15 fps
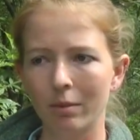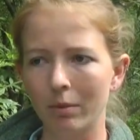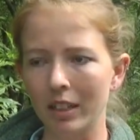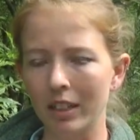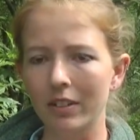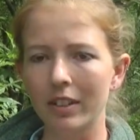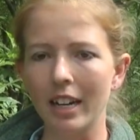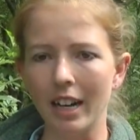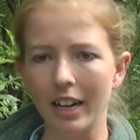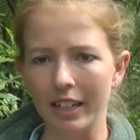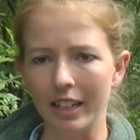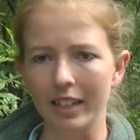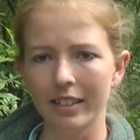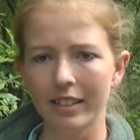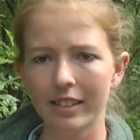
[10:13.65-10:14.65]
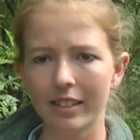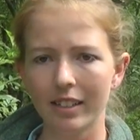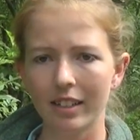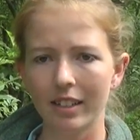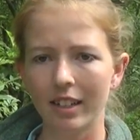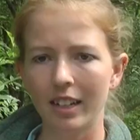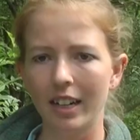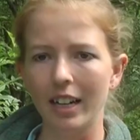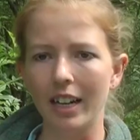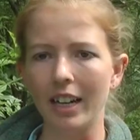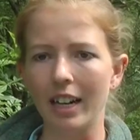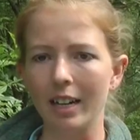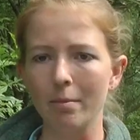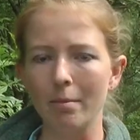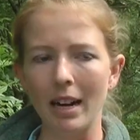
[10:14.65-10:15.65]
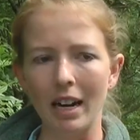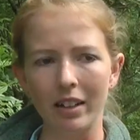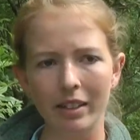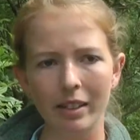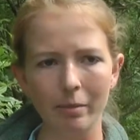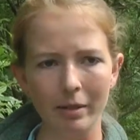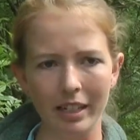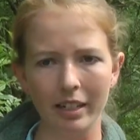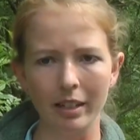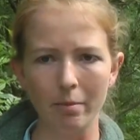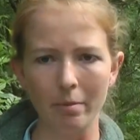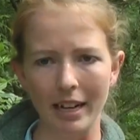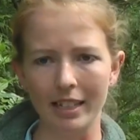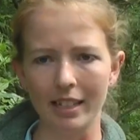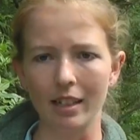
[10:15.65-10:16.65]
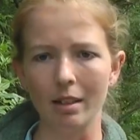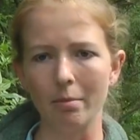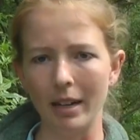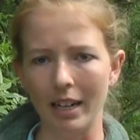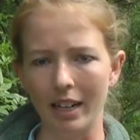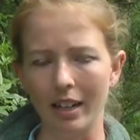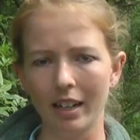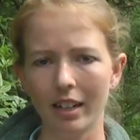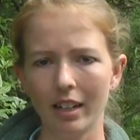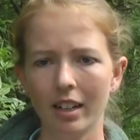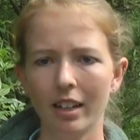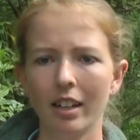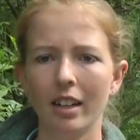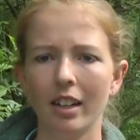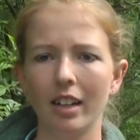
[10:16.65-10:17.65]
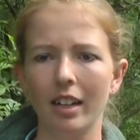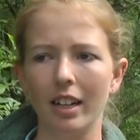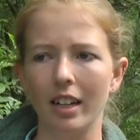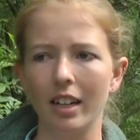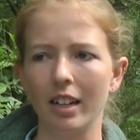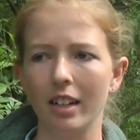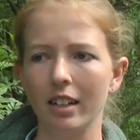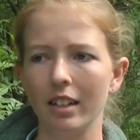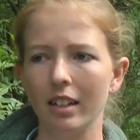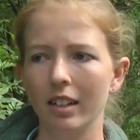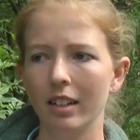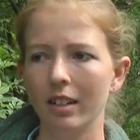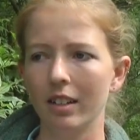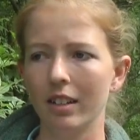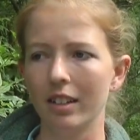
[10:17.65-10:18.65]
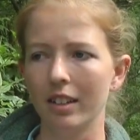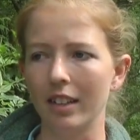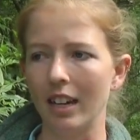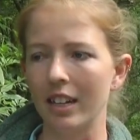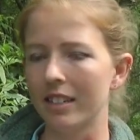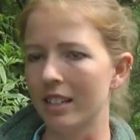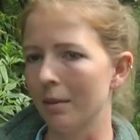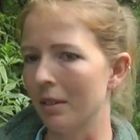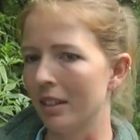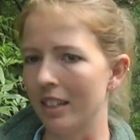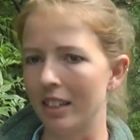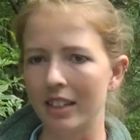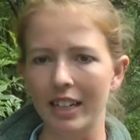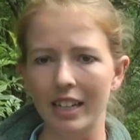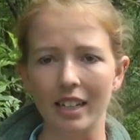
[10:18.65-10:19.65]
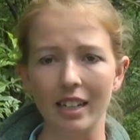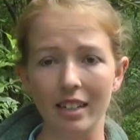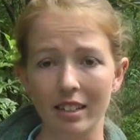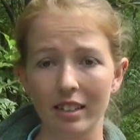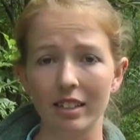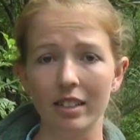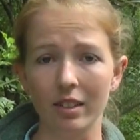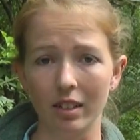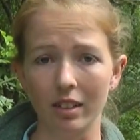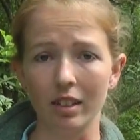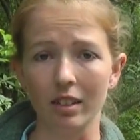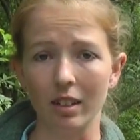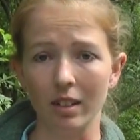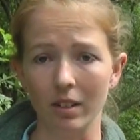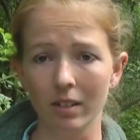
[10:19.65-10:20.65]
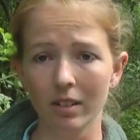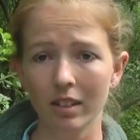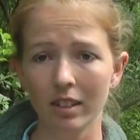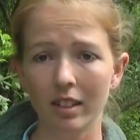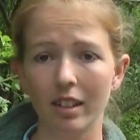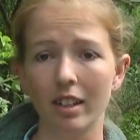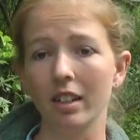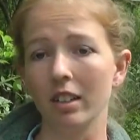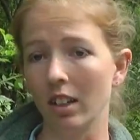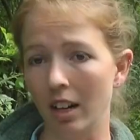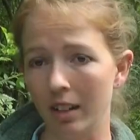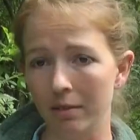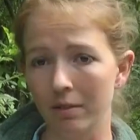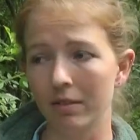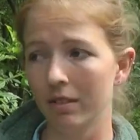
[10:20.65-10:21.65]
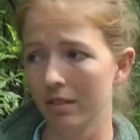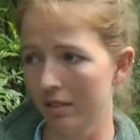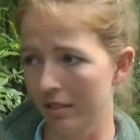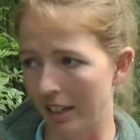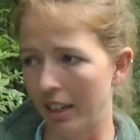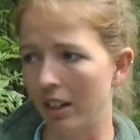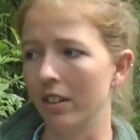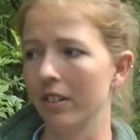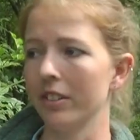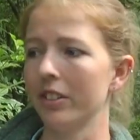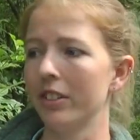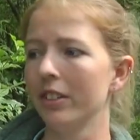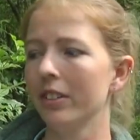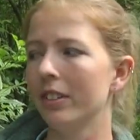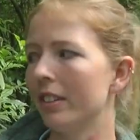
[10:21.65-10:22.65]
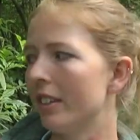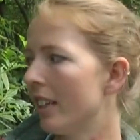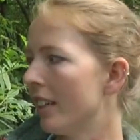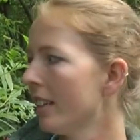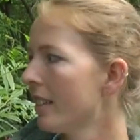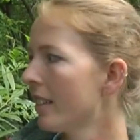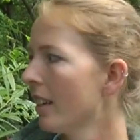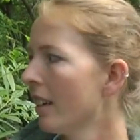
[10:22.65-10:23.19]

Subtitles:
willow cuttings and pound them into the base of the bank, and that is something that they can easily do on their own, and a lot of landowners do this